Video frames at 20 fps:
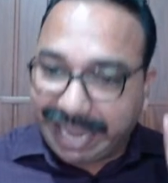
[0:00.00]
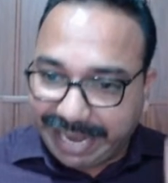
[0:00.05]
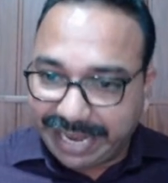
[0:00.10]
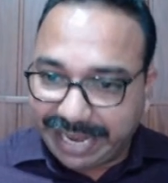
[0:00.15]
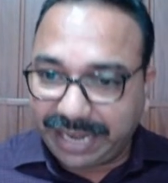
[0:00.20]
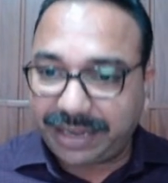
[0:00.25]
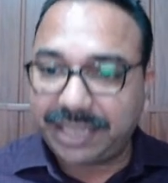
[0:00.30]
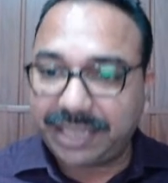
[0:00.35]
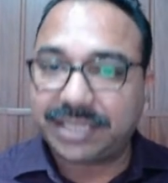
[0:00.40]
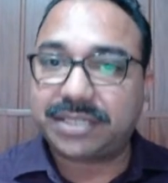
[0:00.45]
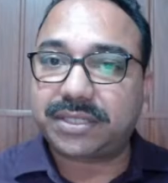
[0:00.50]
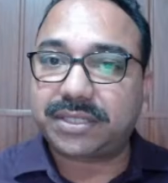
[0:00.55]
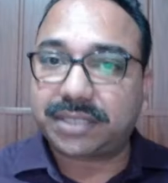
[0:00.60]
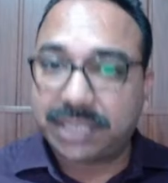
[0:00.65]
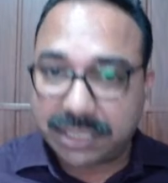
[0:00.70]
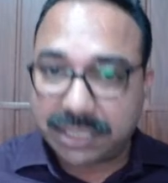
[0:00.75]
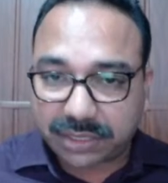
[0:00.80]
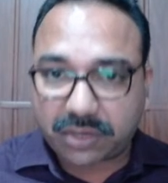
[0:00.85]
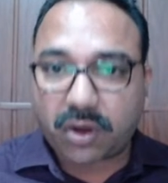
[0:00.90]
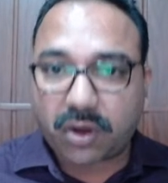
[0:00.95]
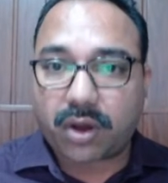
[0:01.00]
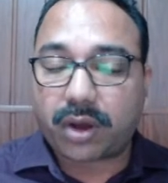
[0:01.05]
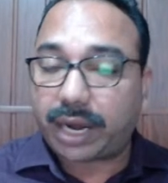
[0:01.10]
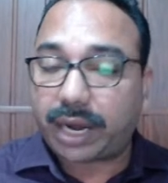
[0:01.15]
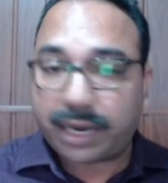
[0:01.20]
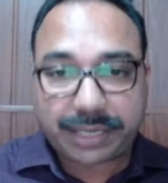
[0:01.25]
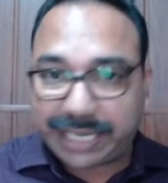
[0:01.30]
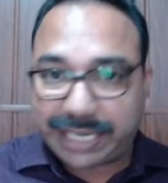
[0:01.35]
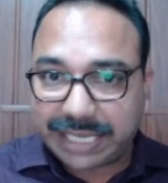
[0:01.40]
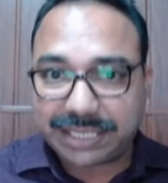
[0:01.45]
in Cisco
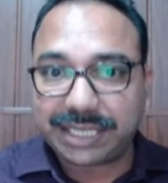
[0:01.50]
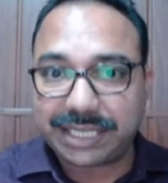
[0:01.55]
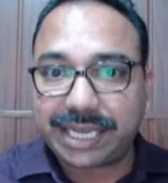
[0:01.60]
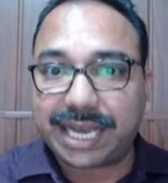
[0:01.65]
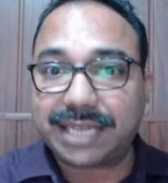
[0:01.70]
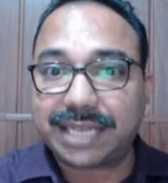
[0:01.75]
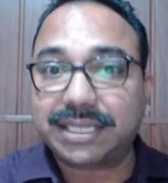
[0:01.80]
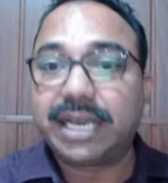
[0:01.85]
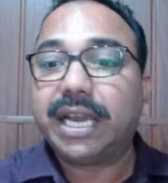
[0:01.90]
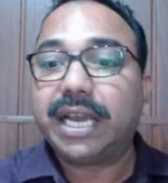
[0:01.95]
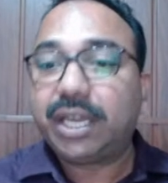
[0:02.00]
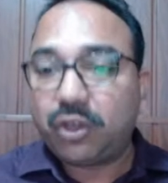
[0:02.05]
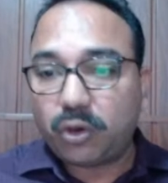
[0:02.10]
or TCS,